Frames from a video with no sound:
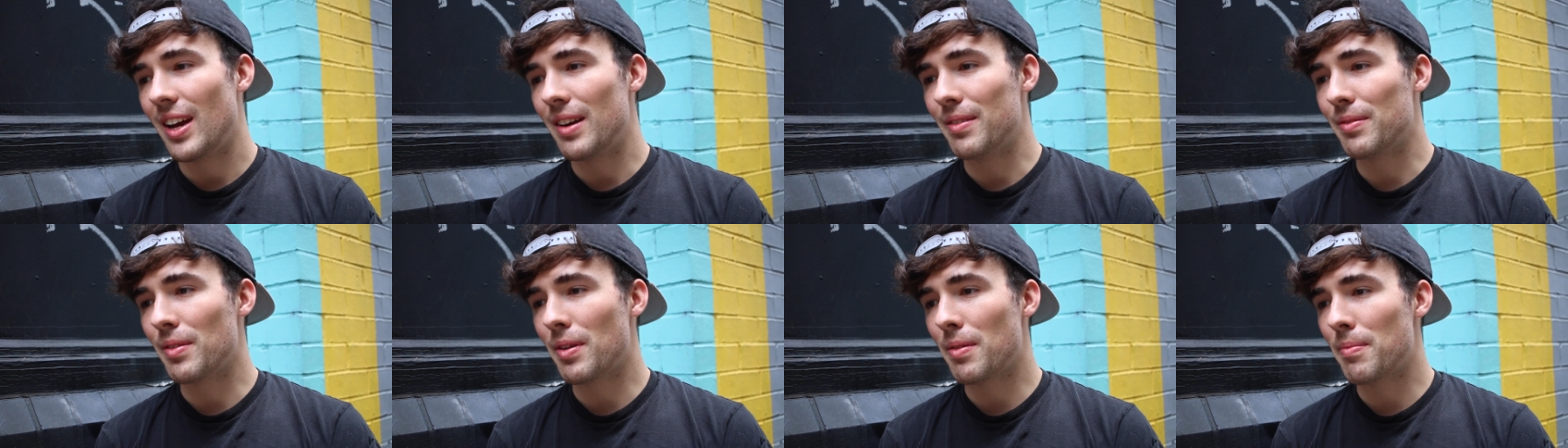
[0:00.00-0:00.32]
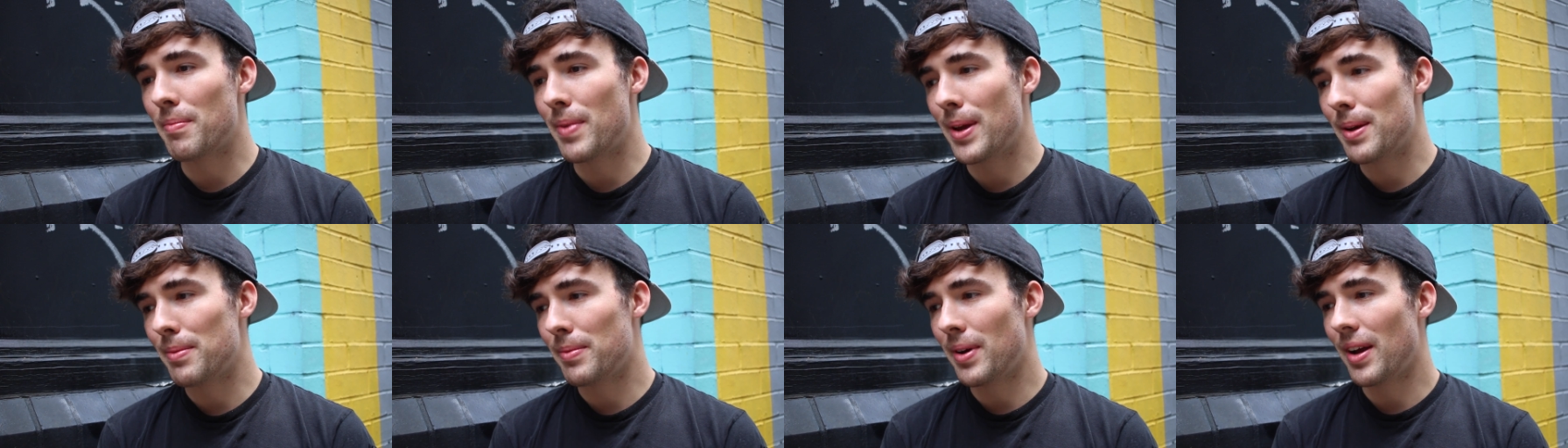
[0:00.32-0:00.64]
I
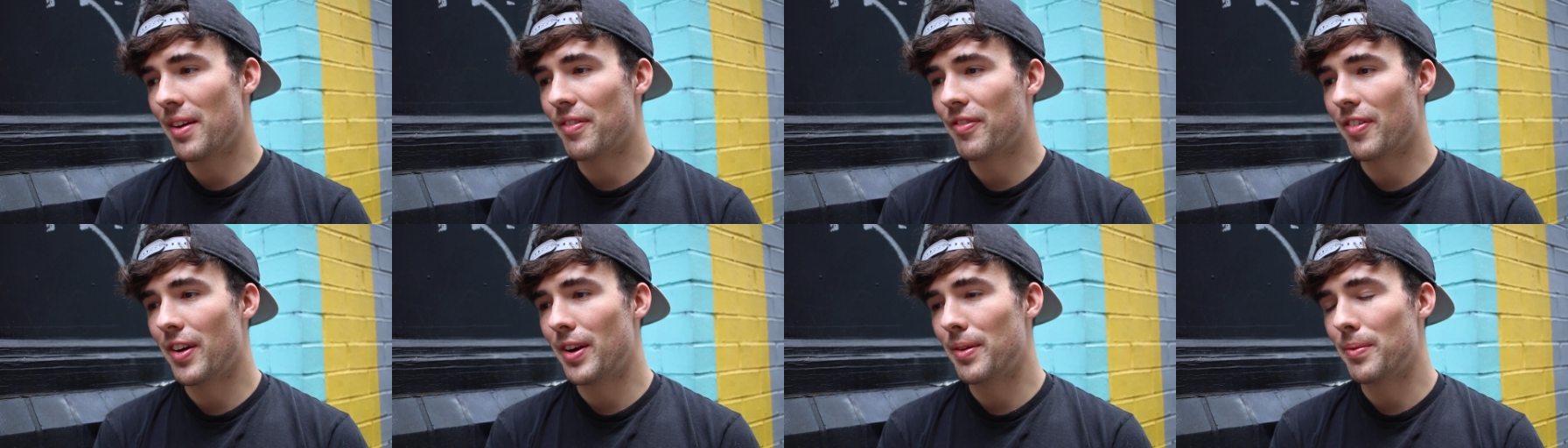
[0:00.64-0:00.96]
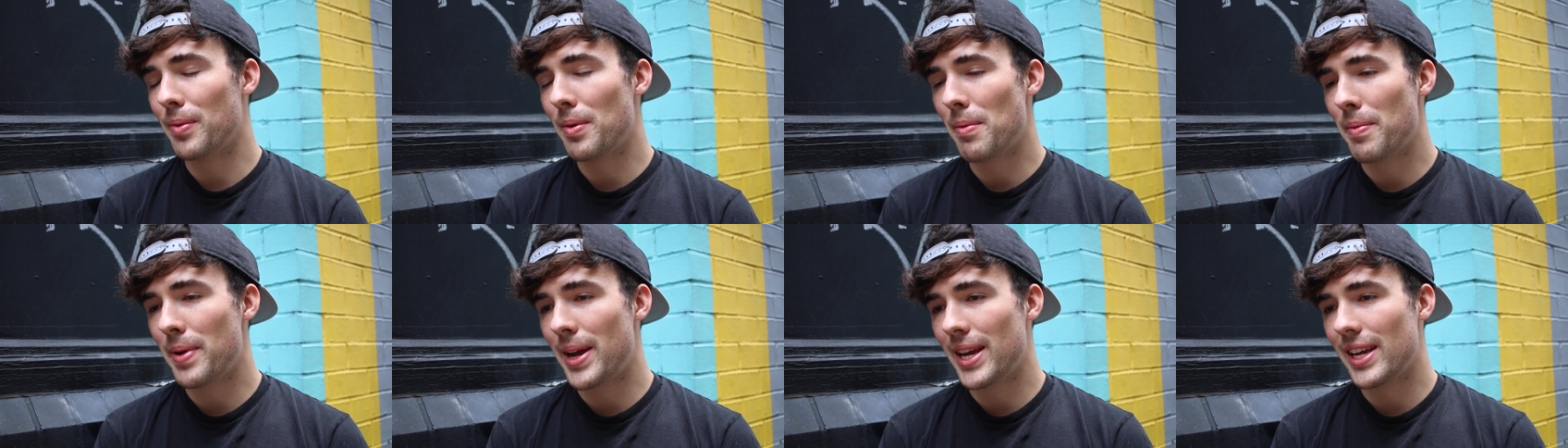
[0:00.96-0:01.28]
remember me and my
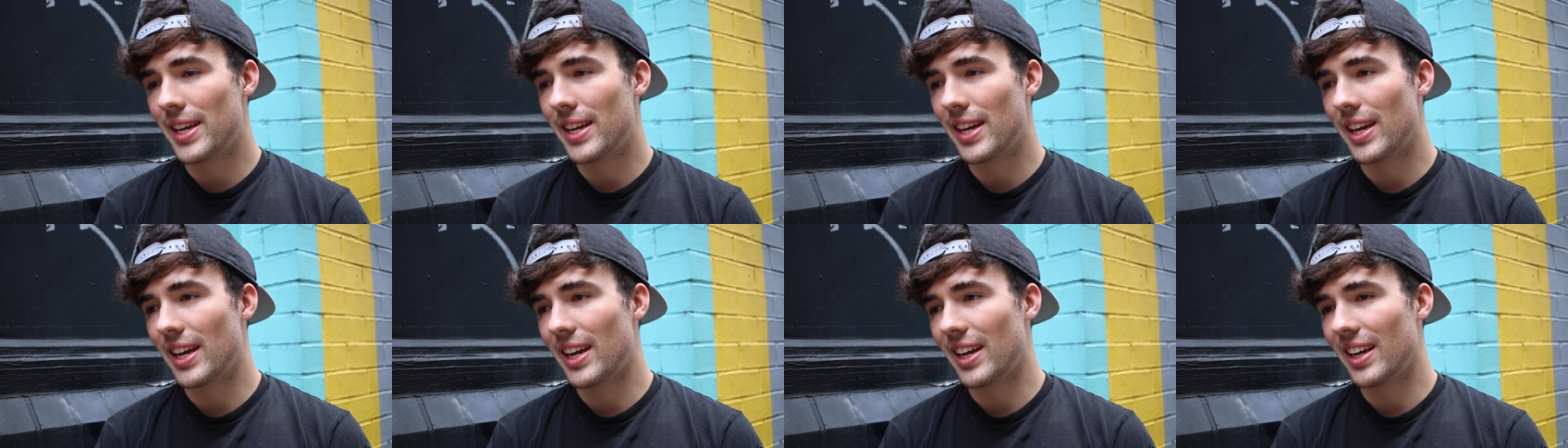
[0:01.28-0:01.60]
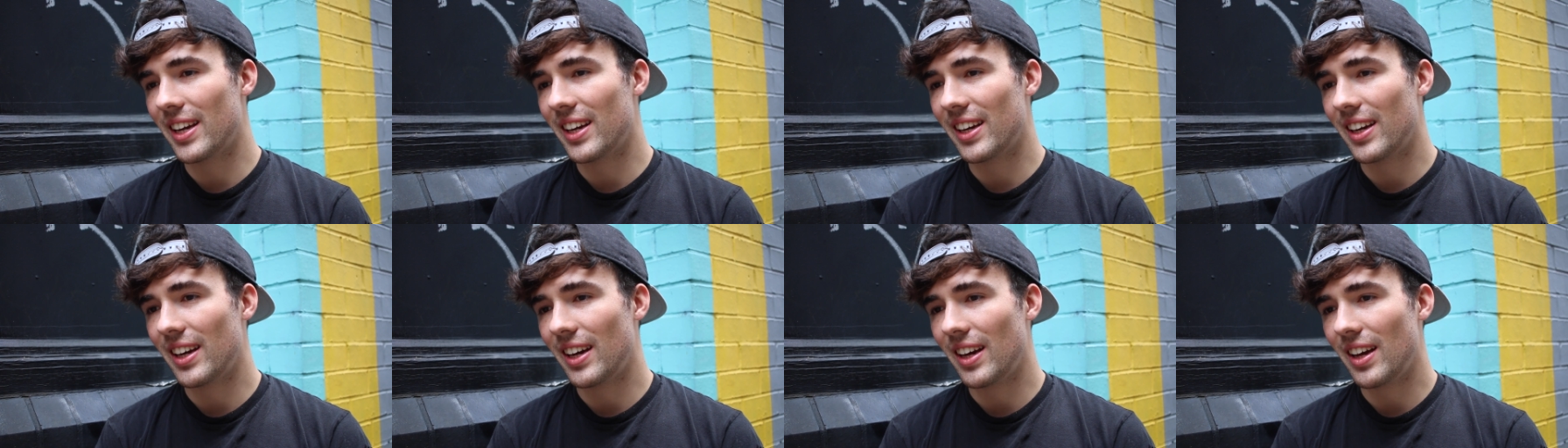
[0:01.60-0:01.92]
friend were
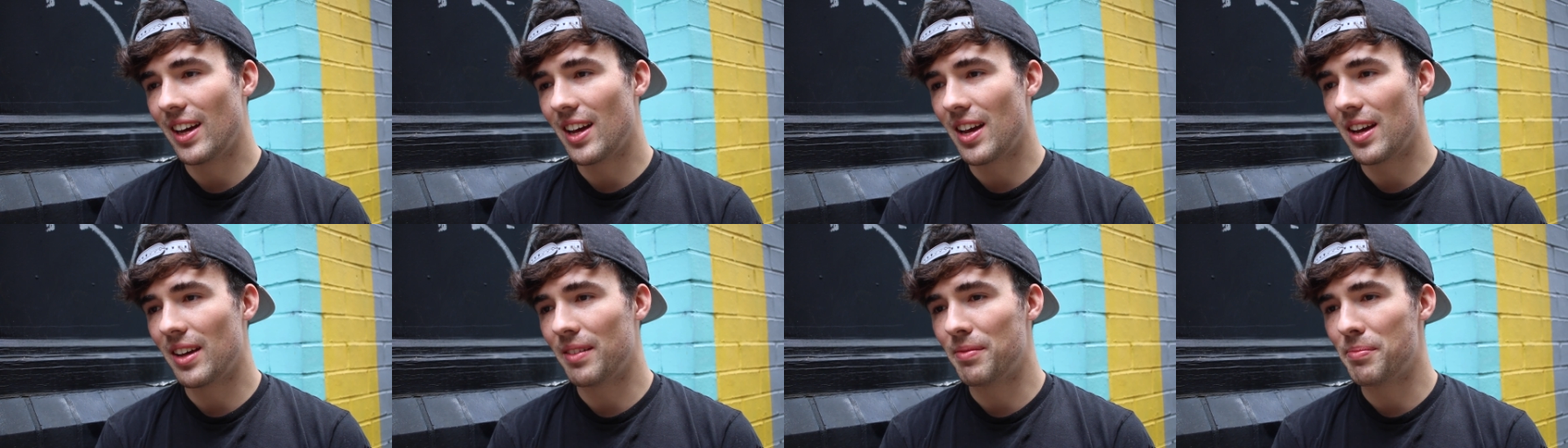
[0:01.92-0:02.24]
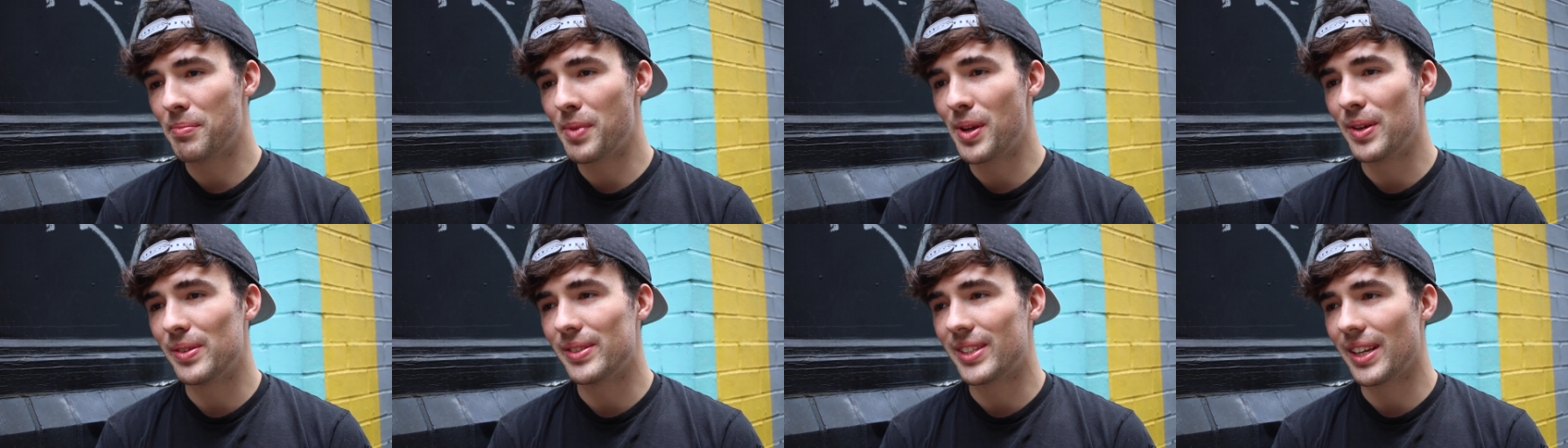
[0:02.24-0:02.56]
making a
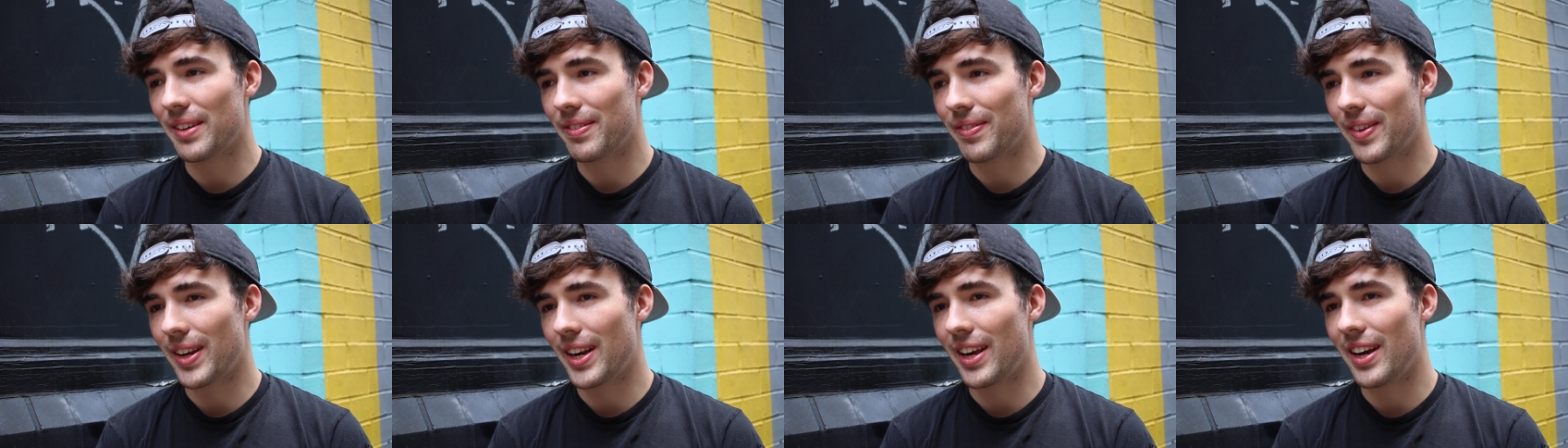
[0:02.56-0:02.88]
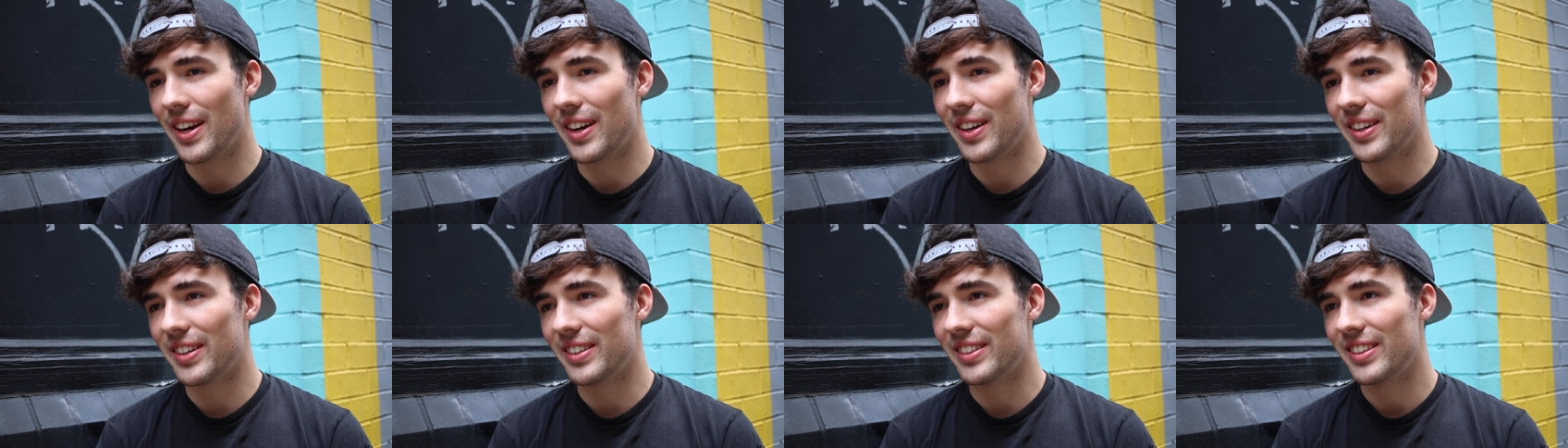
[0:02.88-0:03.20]
music
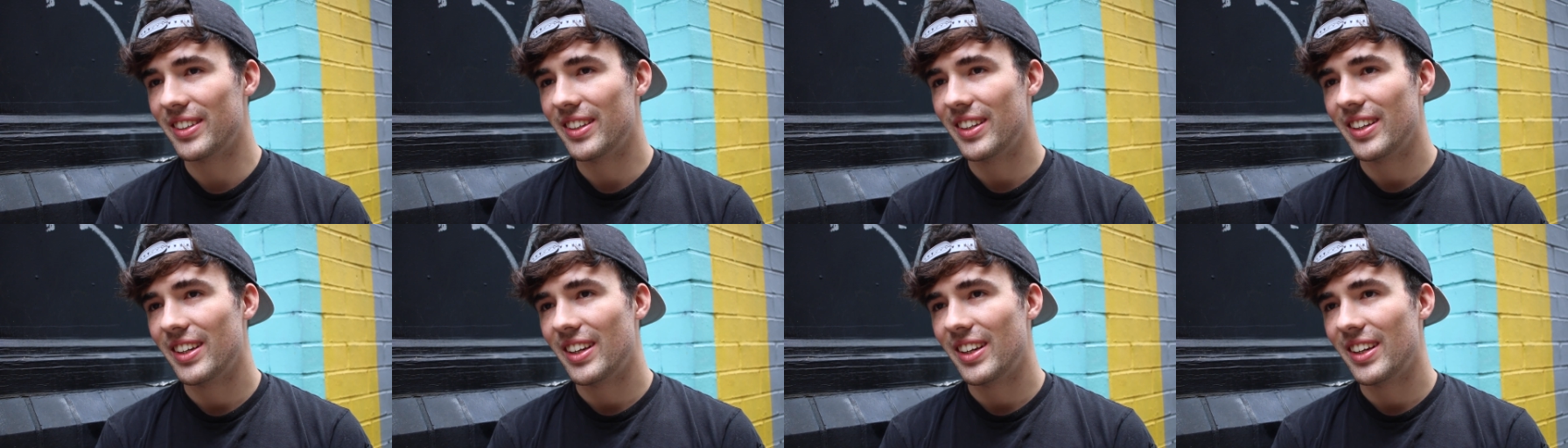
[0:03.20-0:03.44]
video,